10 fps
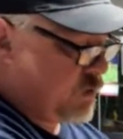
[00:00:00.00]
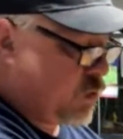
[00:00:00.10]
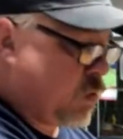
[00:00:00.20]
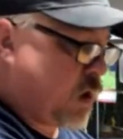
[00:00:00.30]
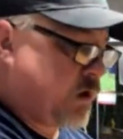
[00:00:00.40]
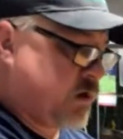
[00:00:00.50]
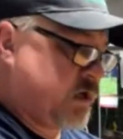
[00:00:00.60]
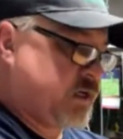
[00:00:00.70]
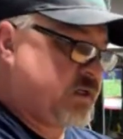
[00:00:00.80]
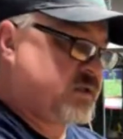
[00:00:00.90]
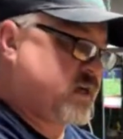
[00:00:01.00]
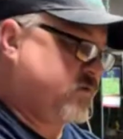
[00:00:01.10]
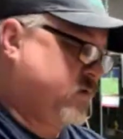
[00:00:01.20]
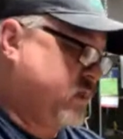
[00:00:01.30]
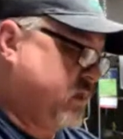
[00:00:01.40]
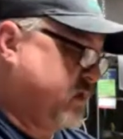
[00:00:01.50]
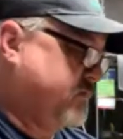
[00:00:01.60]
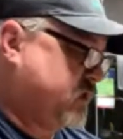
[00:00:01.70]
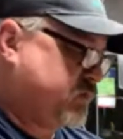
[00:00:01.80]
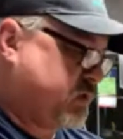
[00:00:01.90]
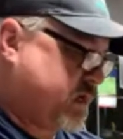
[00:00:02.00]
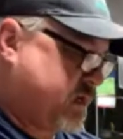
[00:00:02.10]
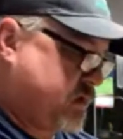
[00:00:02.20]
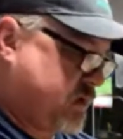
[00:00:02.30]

water onions. I really love this plant.